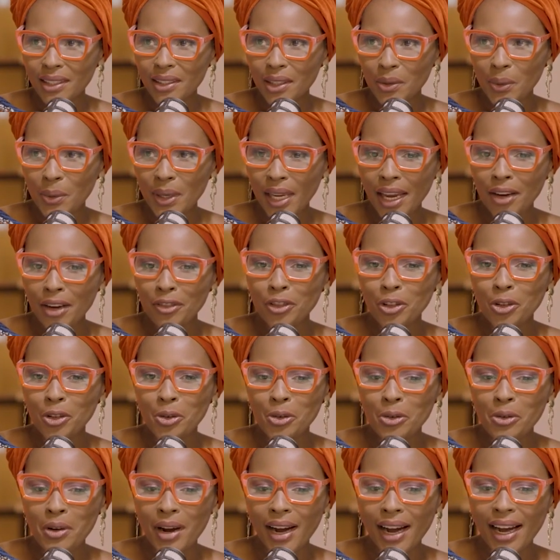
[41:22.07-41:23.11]
we have
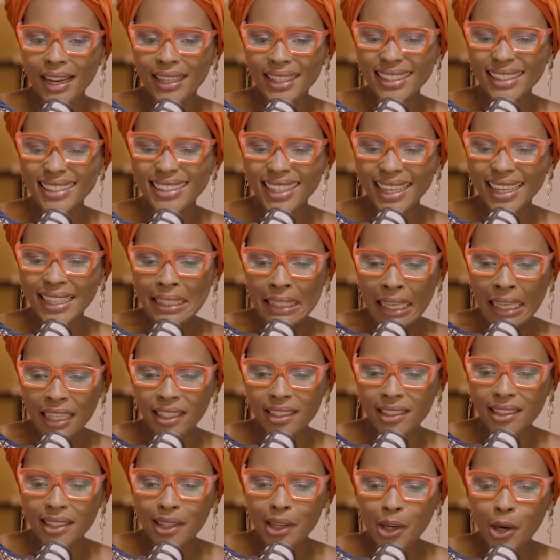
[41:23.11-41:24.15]
to understand
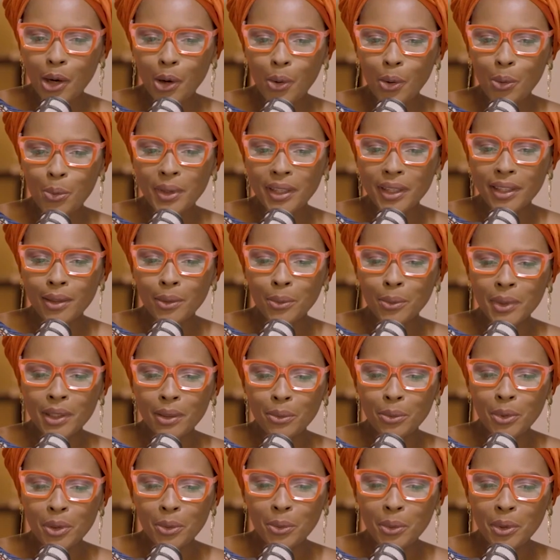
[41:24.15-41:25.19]
that
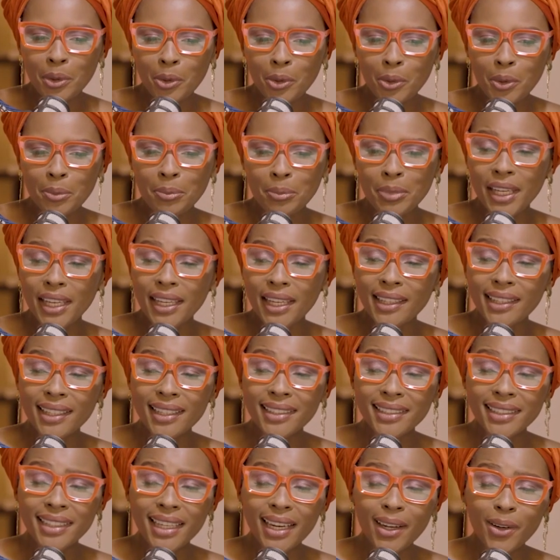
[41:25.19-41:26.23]
we play a
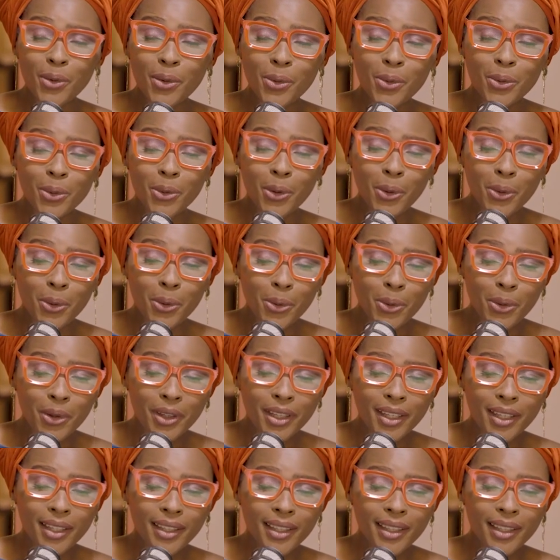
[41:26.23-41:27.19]
critical role,